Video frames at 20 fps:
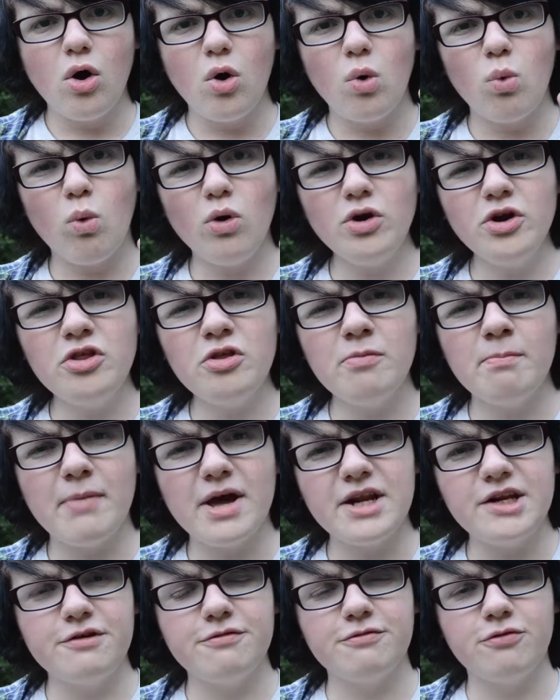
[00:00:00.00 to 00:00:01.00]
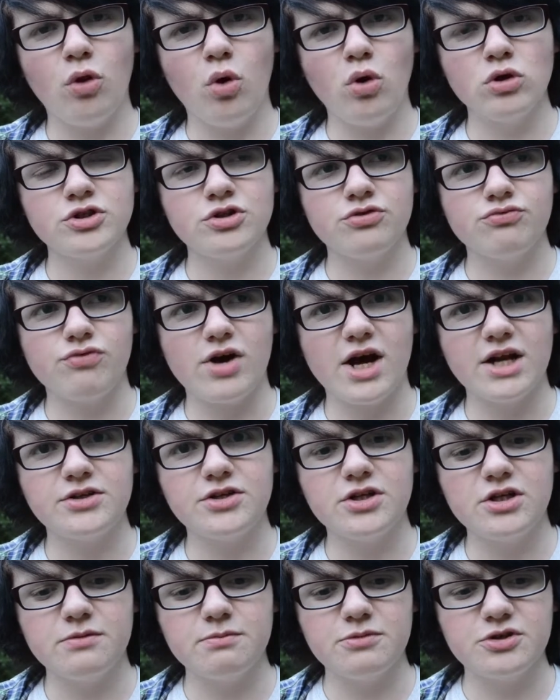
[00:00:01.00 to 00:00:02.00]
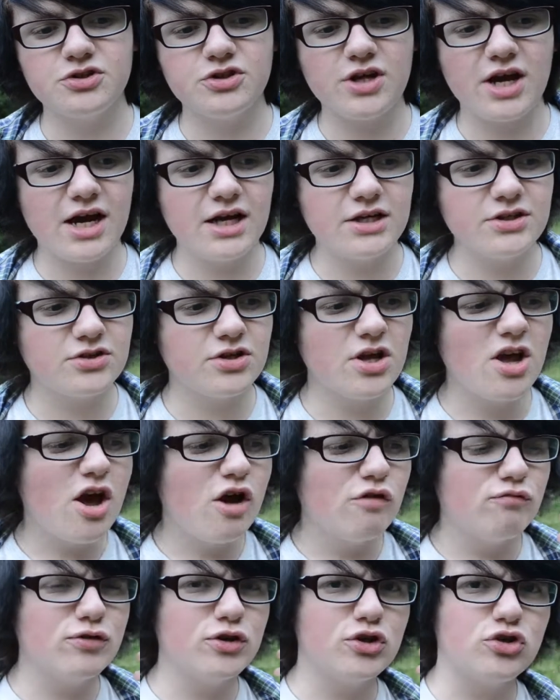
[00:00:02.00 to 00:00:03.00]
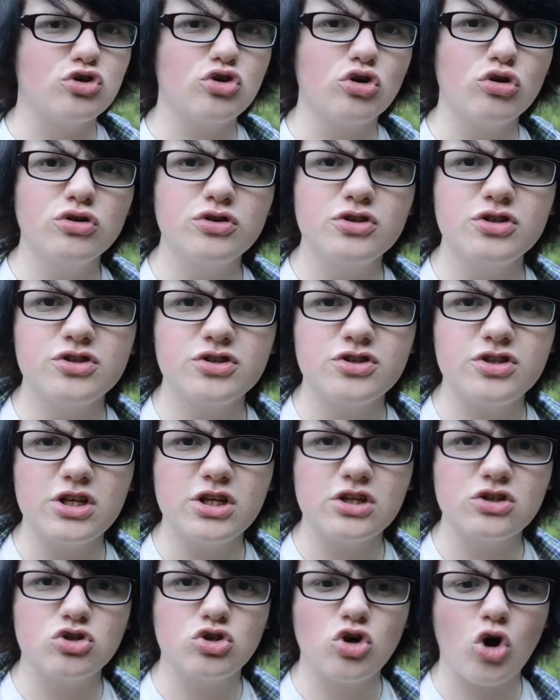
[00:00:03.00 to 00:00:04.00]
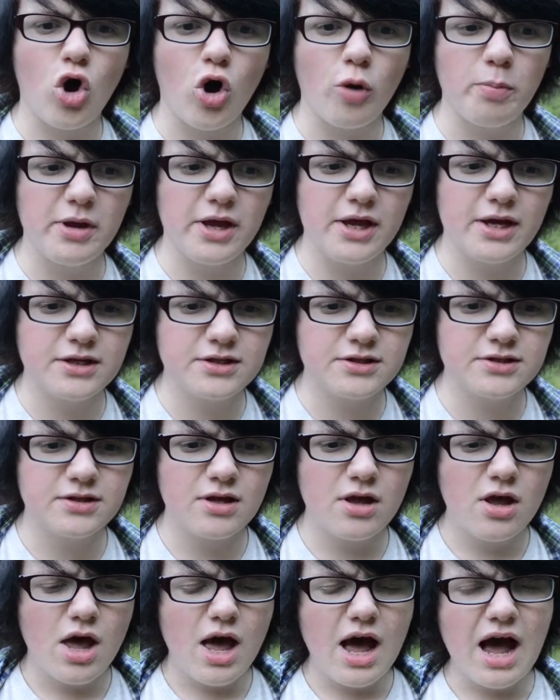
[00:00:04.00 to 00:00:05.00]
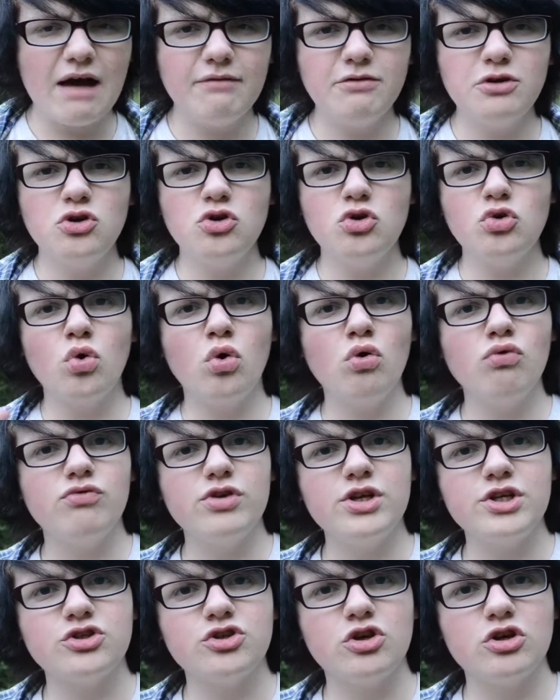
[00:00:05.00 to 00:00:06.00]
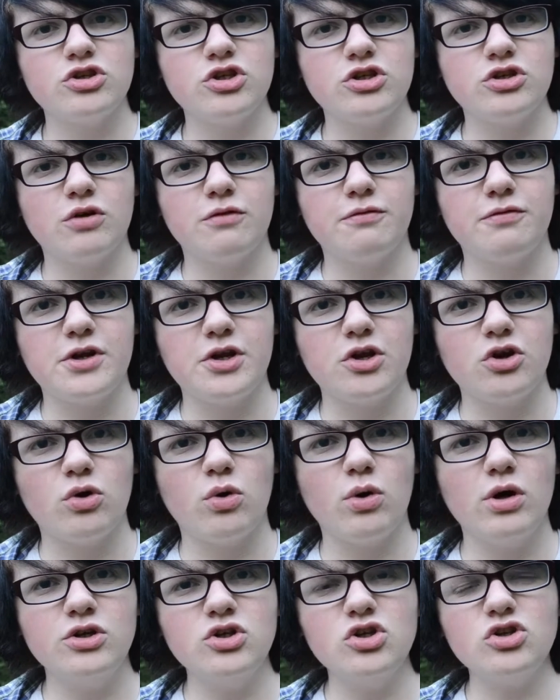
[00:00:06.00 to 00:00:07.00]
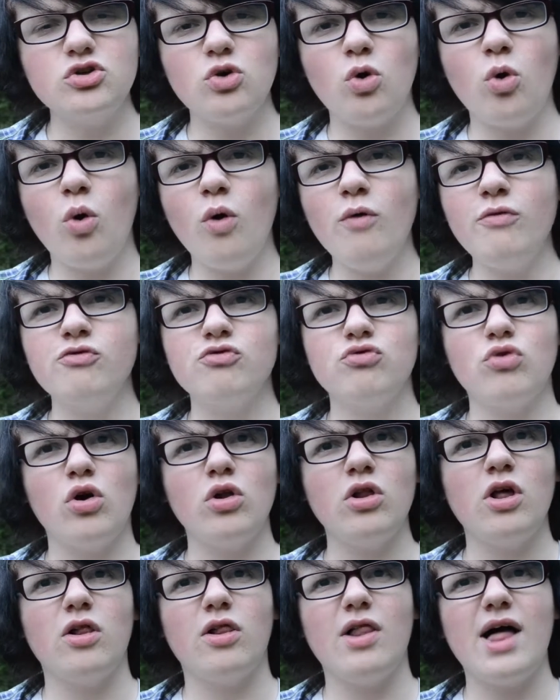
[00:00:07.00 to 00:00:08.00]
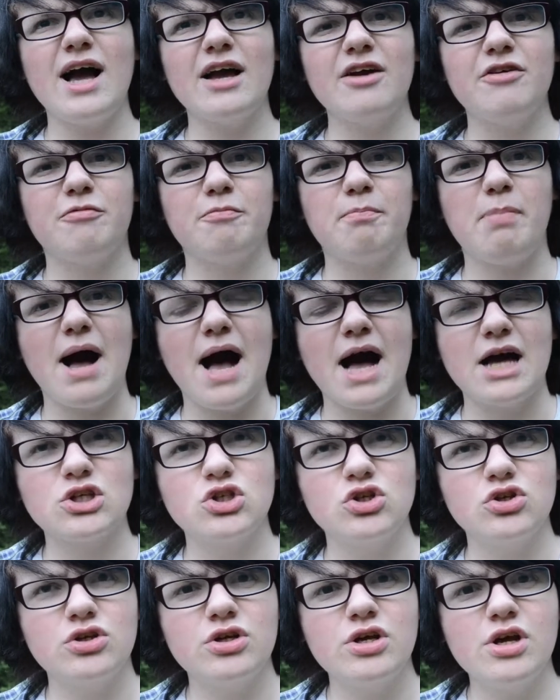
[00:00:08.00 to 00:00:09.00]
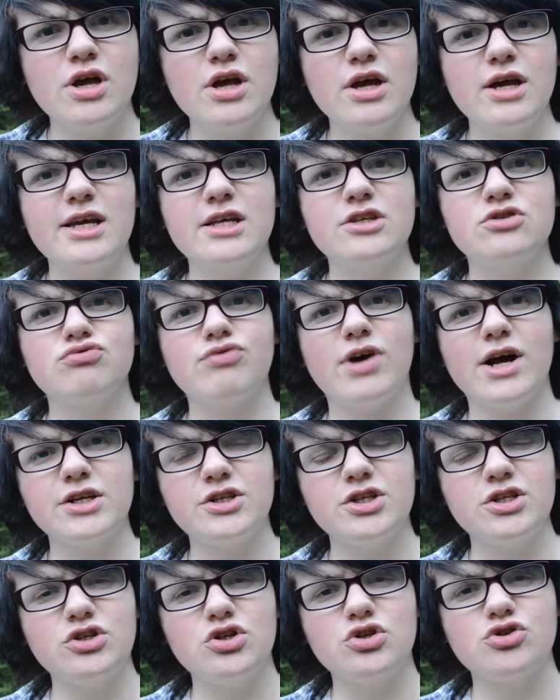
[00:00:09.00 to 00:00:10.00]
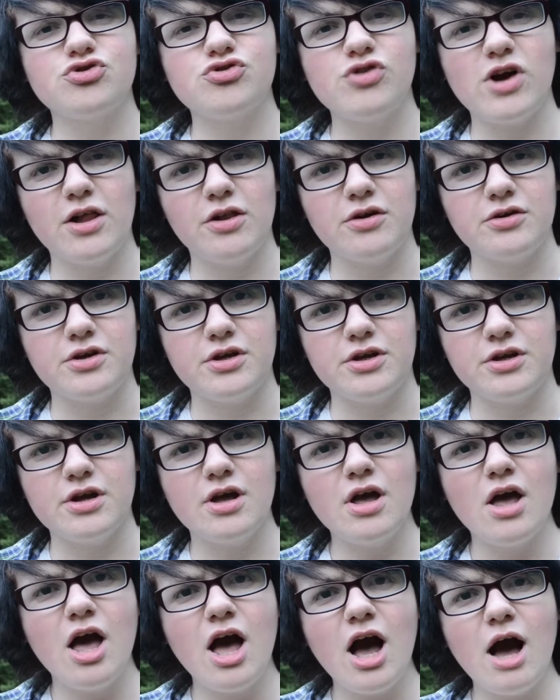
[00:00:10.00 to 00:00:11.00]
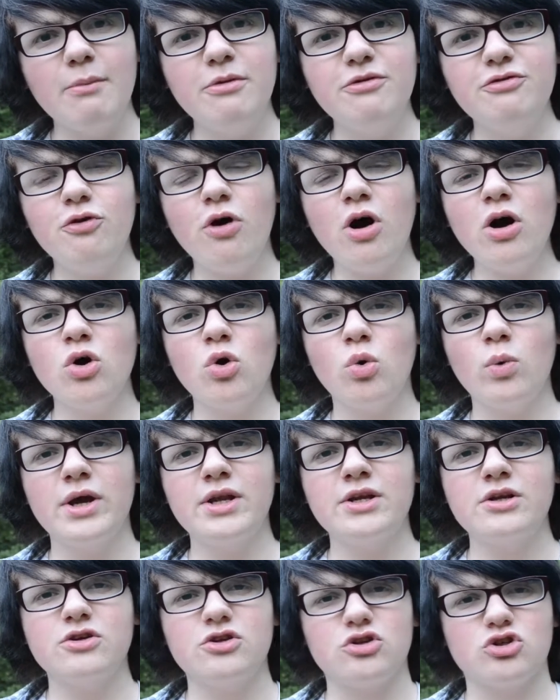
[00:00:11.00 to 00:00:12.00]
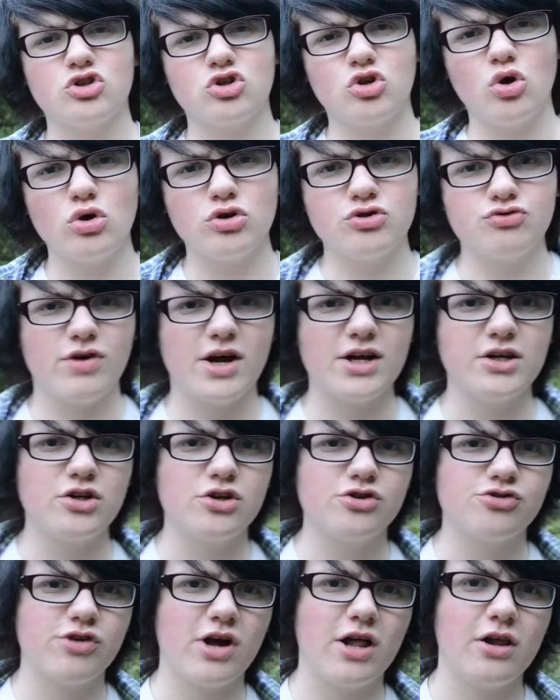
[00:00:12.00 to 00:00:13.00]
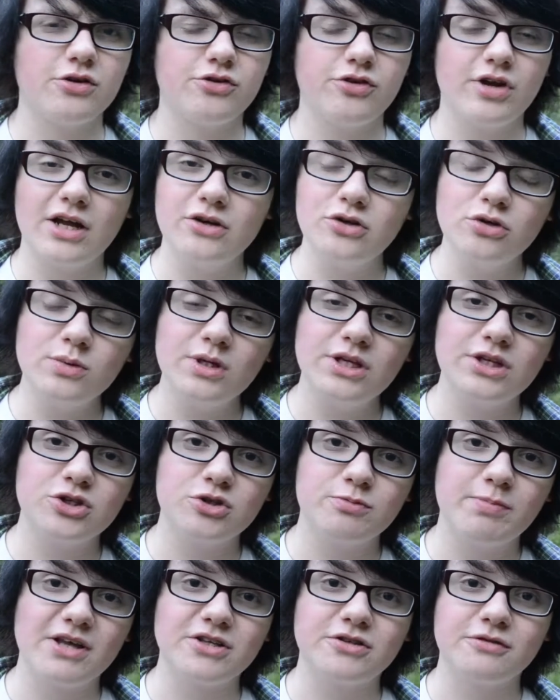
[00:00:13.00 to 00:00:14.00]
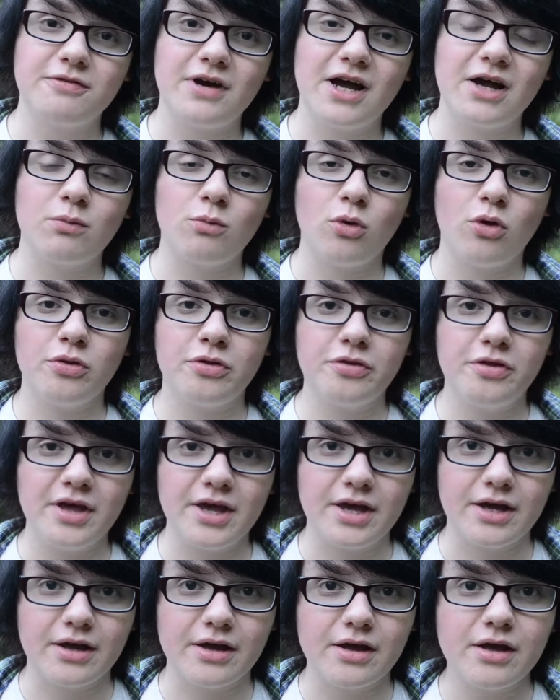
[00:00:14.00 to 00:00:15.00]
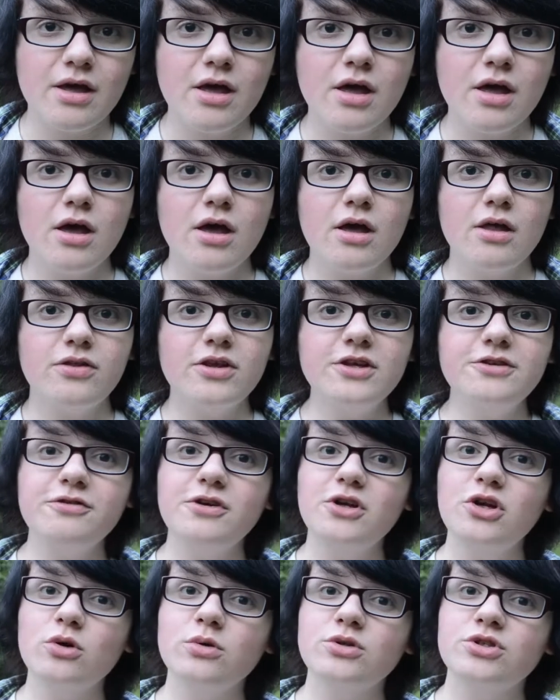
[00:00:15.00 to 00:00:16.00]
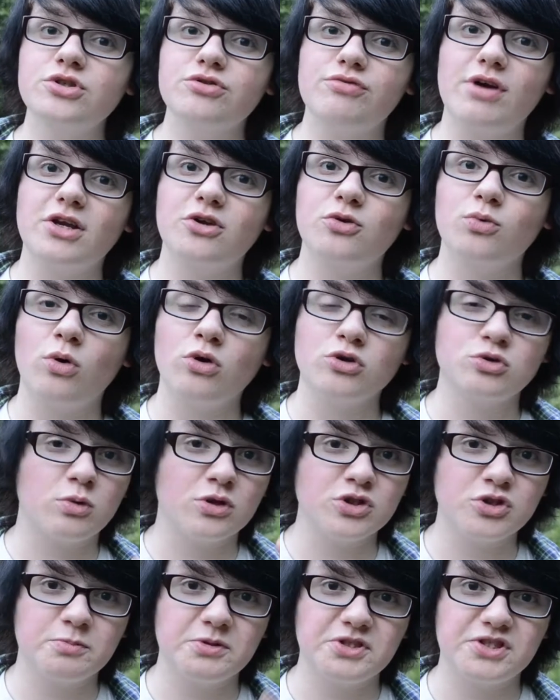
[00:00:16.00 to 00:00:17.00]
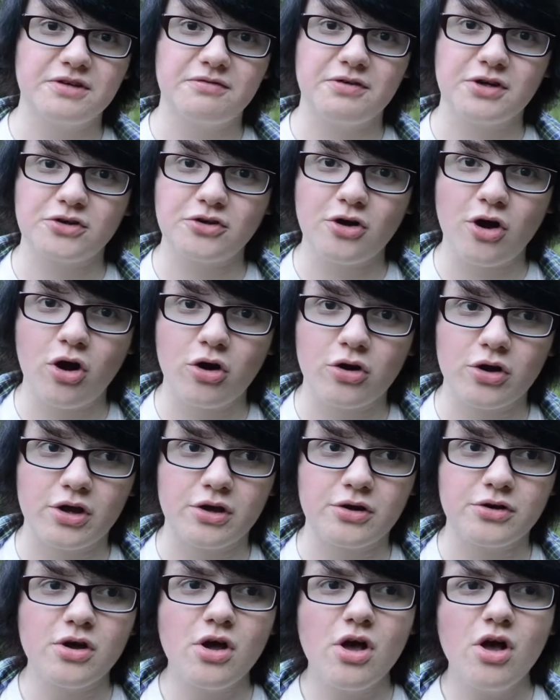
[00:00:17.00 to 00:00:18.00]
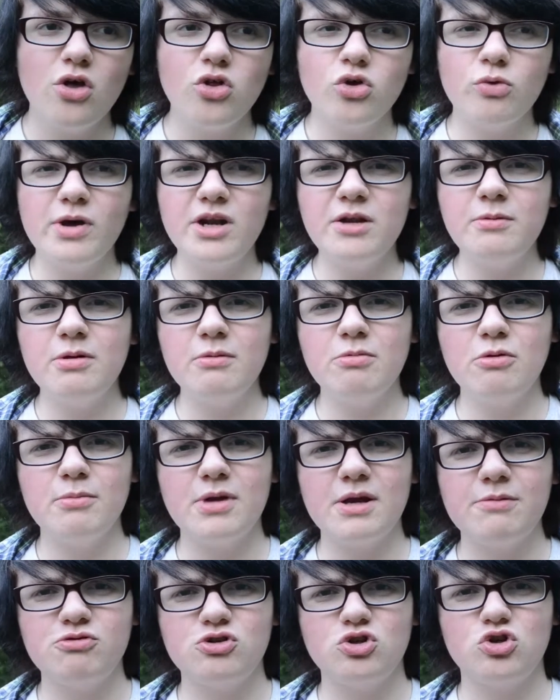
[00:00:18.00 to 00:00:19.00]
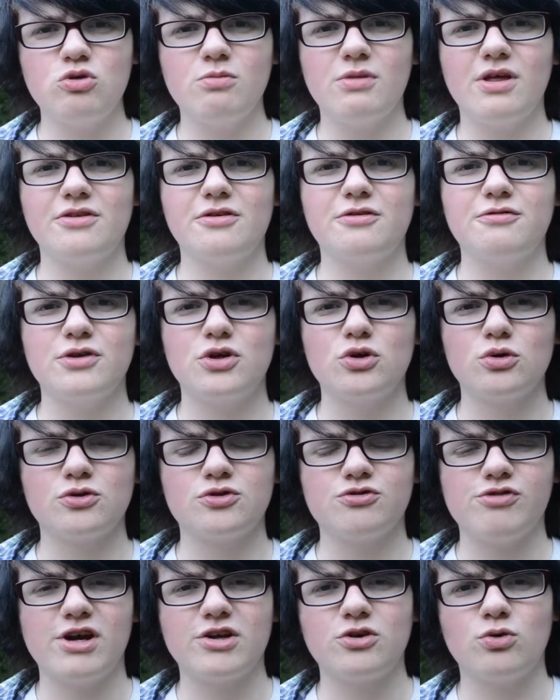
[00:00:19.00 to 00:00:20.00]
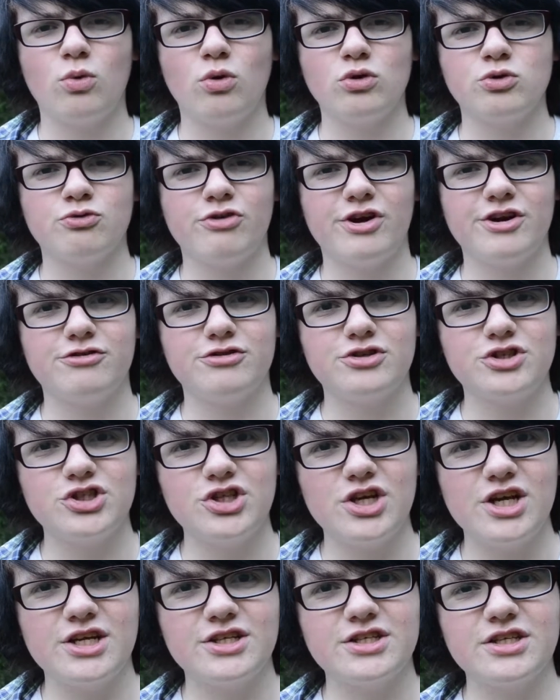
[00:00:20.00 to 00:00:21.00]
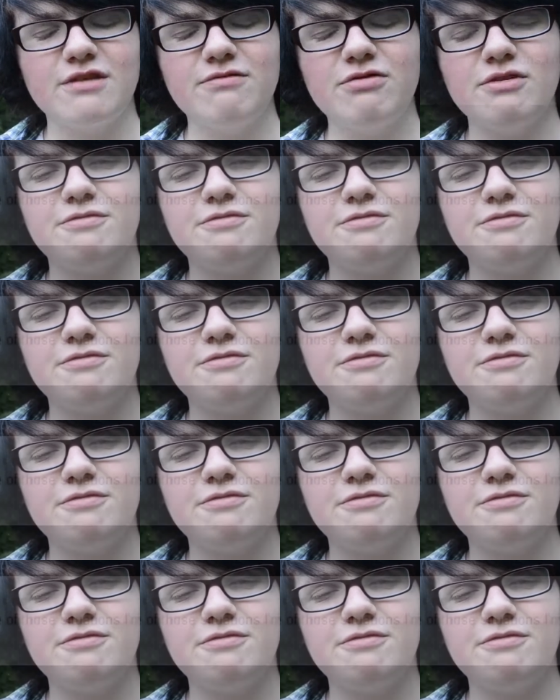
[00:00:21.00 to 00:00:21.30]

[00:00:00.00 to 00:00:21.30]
One of the many flaws in ranting, besides redundancy in topics, having no research in your video, and just overall a lack of passion, is ranting neutrality. And before I go in to discuss ranting neutrality, I do need to specify one thing. This video isn't direct towards one specific target, though many people may presume that this video is direct towards Ranter and Shades, given the